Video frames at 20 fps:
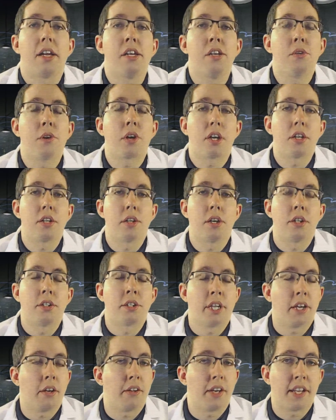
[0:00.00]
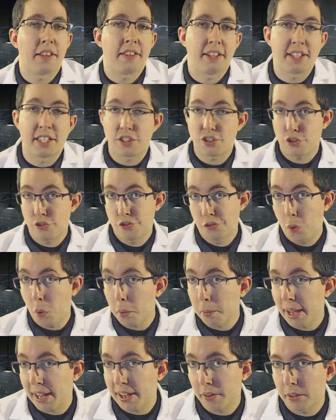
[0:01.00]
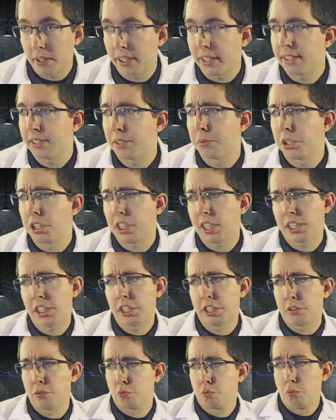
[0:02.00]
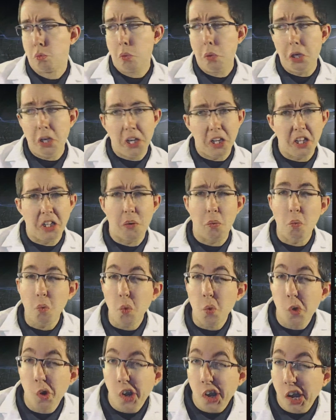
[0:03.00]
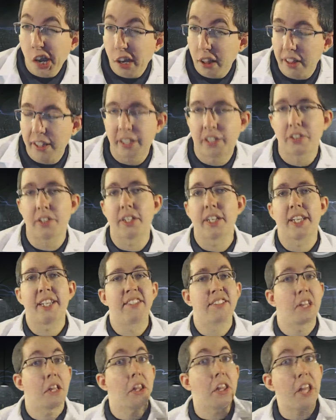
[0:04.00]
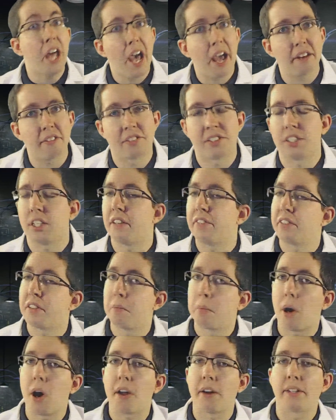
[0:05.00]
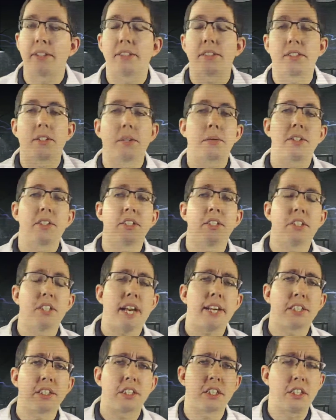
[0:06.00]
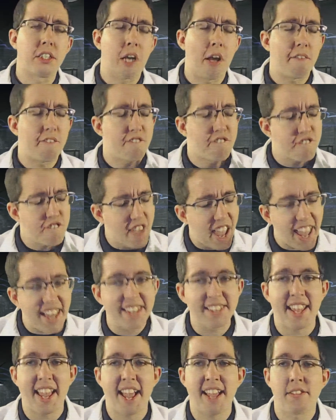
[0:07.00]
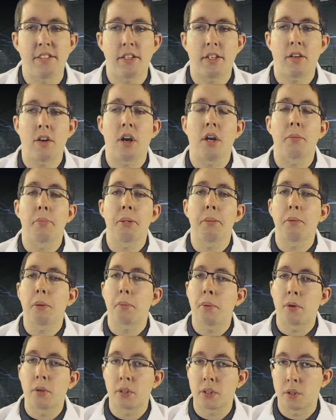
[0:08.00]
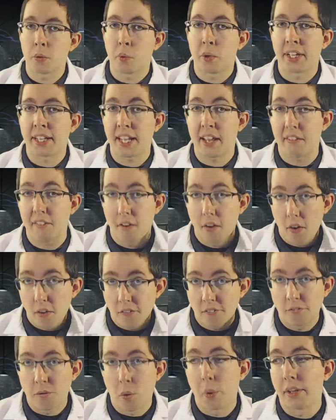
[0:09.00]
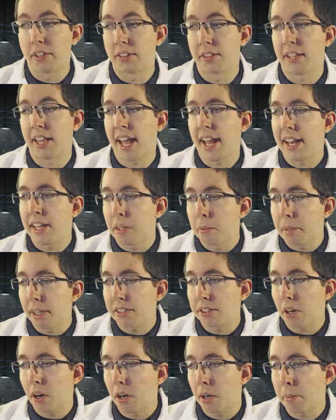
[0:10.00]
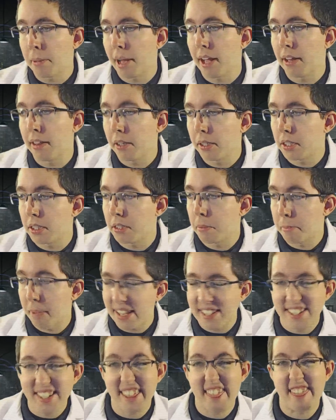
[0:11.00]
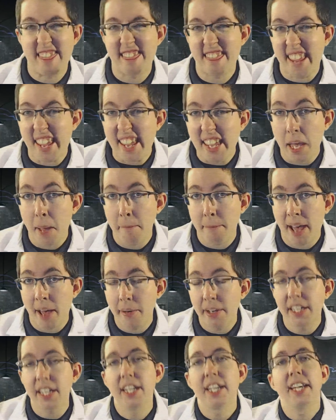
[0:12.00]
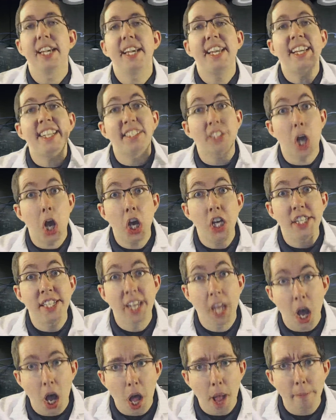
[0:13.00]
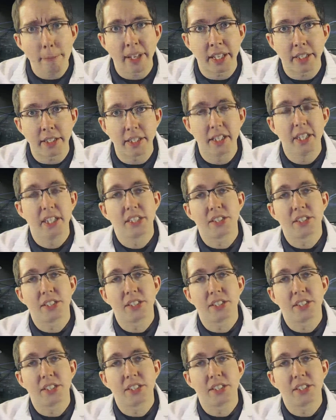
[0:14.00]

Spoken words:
you can kill anything that's 4 mana or less, which is actually really, really good and kills a lot of stuff in modern. So it's actually a fantastic card. People are probably going to want to get foils of that. And the best thing about it, it's uncommon.